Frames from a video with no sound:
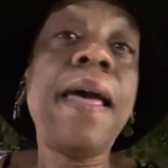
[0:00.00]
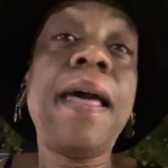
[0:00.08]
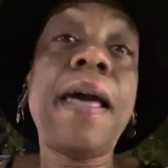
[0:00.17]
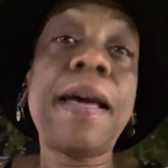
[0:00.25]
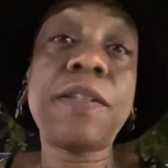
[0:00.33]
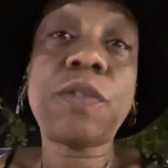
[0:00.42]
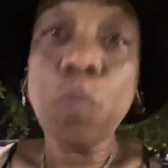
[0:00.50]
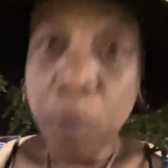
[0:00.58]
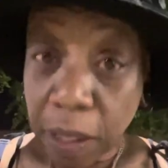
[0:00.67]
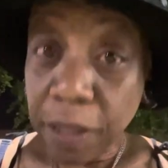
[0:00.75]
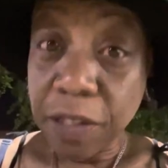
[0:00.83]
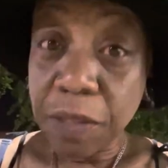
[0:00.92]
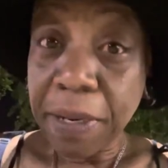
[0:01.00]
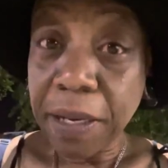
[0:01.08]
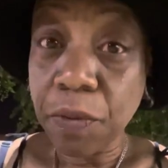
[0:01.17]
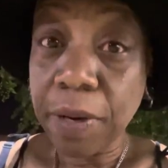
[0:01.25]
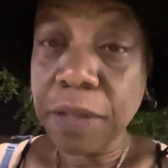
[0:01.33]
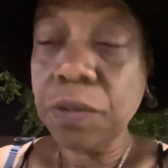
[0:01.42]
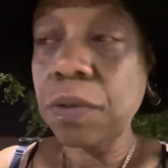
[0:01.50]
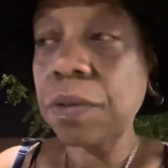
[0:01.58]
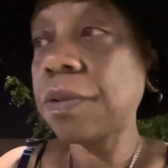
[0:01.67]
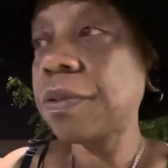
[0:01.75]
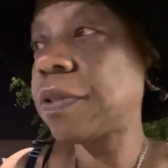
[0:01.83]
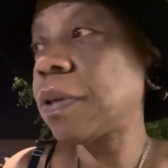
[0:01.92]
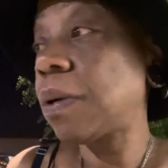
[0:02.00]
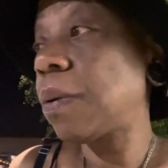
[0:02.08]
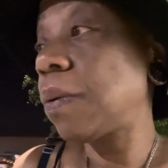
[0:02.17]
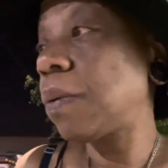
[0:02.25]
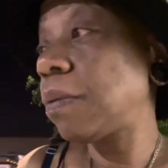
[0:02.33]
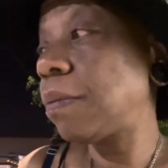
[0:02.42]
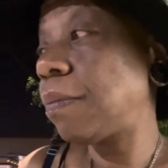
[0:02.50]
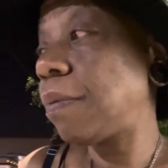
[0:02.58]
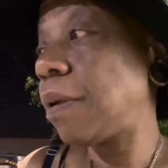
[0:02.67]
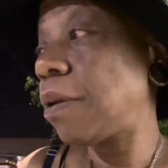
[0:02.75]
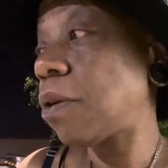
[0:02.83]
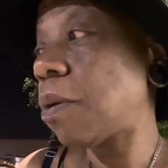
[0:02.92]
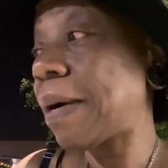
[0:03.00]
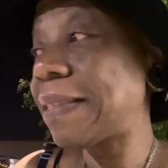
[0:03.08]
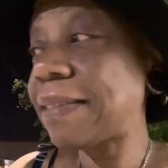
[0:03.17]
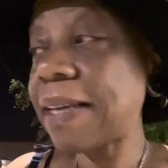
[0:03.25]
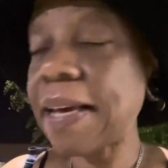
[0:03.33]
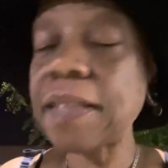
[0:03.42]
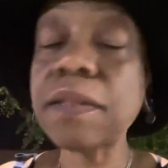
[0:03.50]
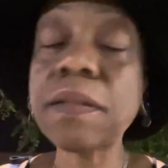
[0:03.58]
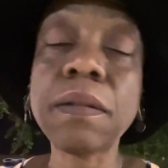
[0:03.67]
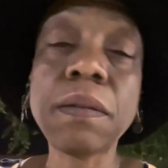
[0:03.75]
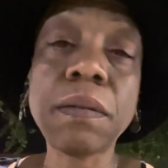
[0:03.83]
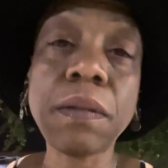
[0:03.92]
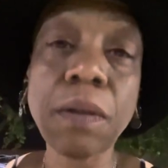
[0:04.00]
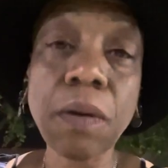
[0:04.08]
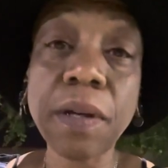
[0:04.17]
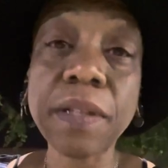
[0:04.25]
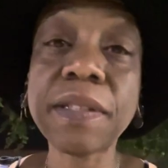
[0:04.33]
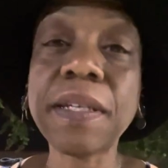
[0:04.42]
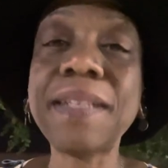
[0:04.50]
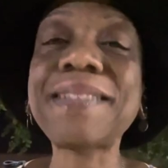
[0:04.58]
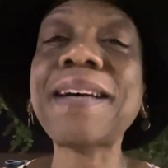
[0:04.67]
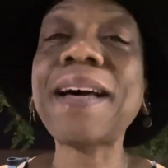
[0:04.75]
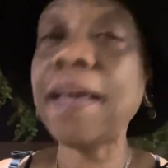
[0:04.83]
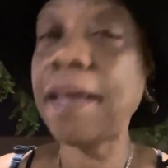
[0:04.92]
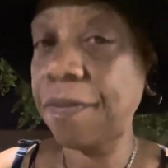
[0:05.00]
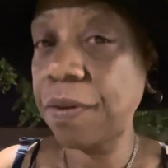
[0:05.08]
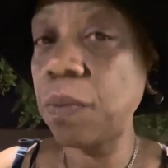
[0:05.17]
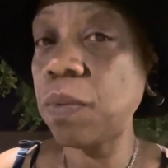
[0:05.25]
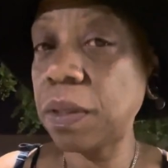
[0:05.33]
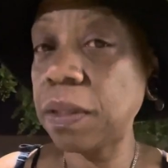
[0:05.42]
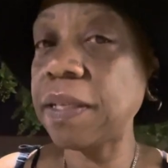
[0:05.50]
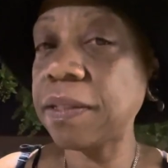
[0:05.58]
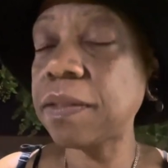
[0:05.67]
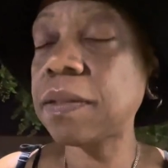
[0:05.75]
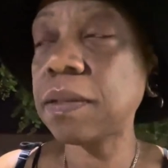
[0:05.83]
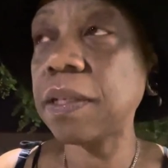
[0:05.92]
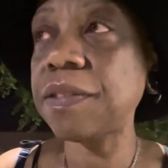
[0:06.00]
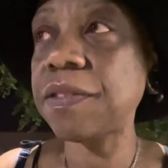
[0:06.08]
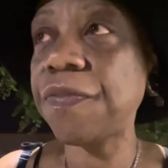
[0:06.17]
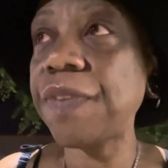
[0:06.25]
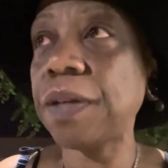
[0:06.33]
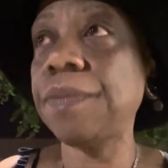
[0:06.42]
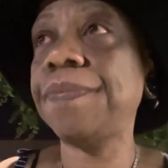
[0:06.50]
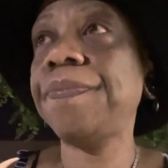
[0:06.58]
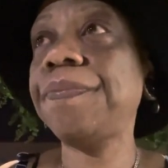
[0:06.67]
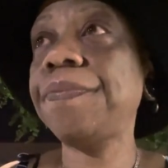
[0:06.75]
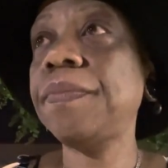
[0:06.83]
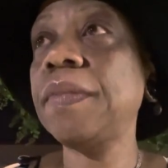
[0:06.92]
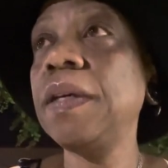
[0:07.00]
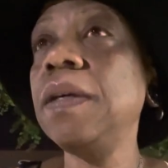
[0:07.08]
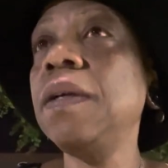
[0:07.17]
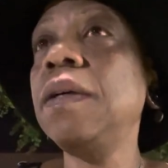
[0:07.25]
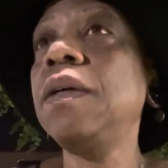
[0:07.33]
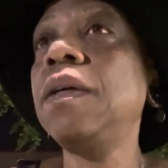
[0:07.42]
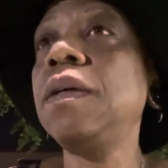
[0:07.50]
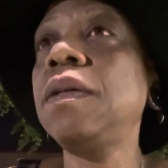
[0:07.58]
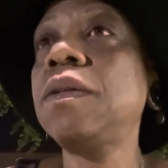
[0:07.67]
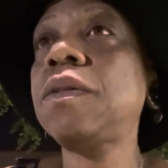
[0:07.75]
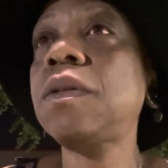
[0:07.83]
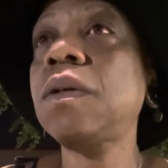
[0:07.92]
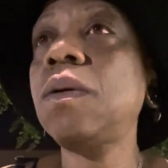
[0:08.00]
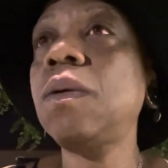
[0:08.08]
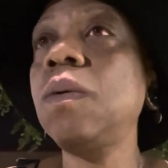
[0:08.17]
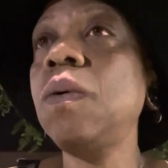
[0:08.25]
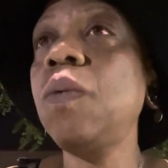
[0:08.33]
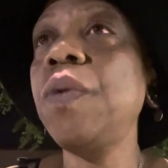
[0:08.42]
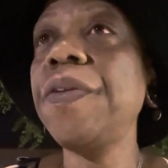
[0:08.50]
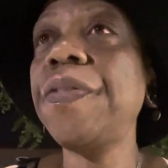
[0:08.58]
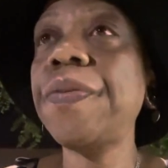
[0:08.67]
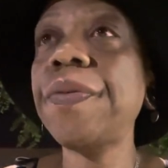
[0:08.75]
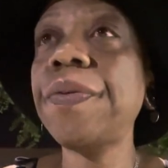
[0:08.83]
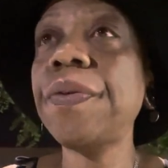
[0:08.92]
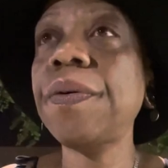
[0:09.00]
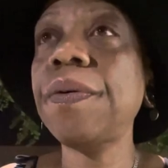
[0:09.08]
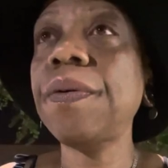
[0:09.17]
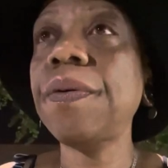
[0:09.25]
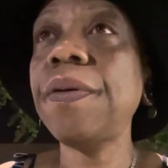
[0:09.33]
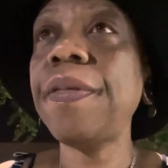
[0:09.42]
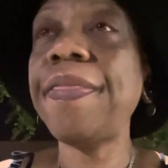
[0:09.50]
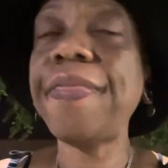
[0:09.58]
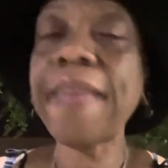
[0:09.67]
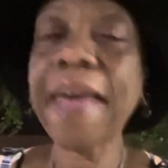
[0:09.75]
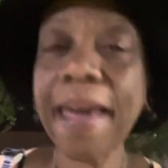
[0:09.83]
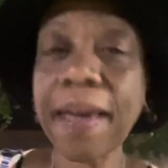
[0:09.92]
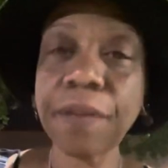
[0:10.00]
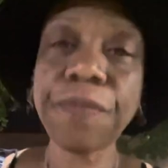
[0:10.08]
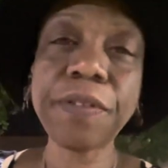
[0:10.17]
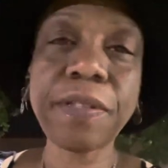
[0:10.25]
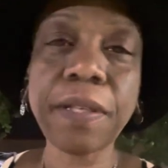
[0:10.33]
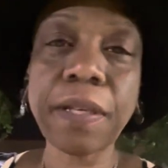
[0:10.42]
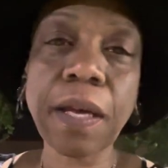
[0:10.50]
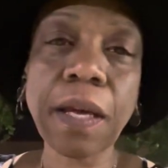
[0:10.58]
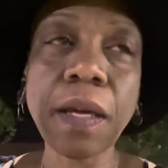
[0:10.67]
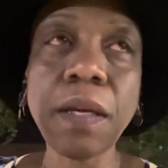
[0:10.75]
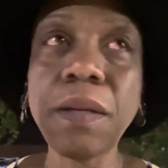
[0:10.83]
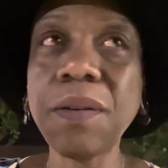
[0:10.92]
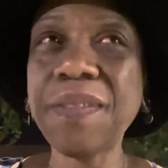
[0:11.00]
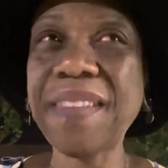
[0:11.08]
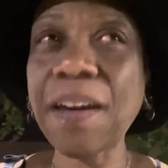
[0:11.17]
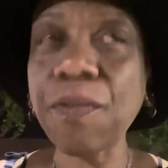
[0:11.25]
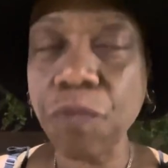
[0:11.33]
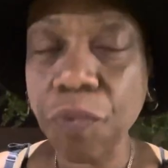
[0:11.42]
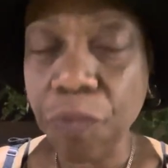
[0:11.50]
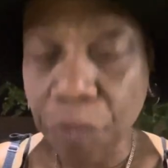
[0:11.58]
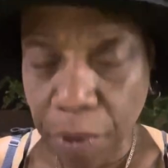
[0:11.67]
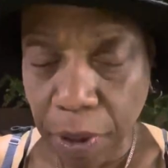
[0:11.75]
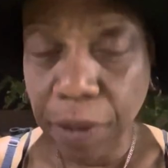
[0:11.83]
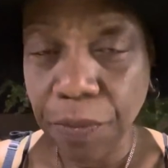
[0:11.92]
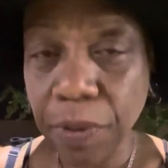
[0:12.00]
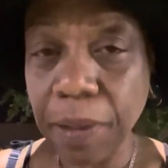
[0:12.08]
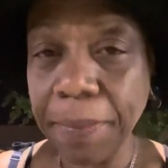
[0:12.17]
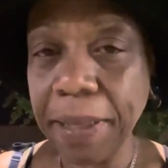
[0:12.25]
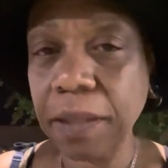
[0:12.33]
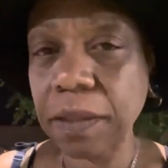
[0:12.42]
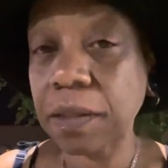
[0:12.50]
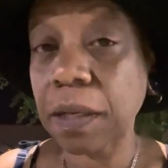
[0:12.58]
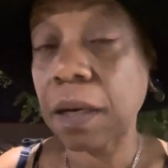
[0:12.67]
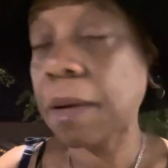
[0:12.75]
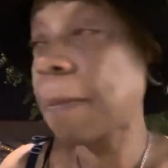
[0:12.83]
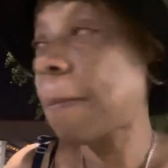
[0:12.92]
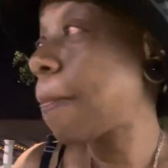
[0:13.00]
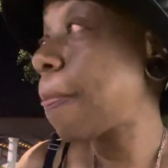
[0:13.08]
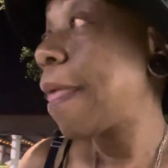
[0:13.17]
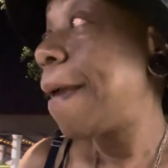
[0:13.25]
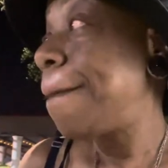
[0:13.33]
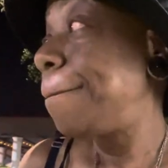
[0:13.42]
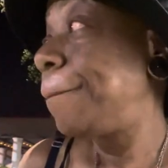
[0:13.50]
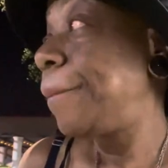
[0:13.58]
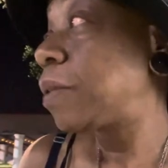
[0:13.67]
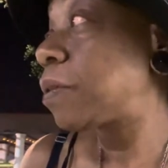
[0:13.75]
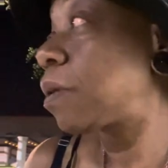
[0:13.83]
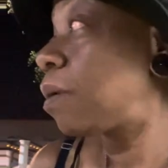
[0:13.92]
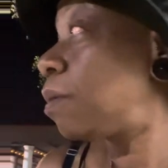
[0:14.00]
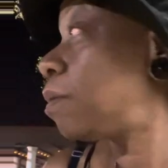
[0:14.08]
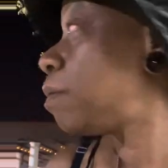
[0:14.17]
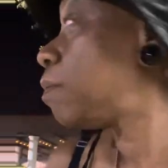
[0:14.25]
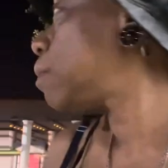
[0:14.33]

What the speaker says: as well as my granddaughter. So, you know, my dad's loss is a heavy one. It's felt. So with that for today, you know, that really, really made us tired. So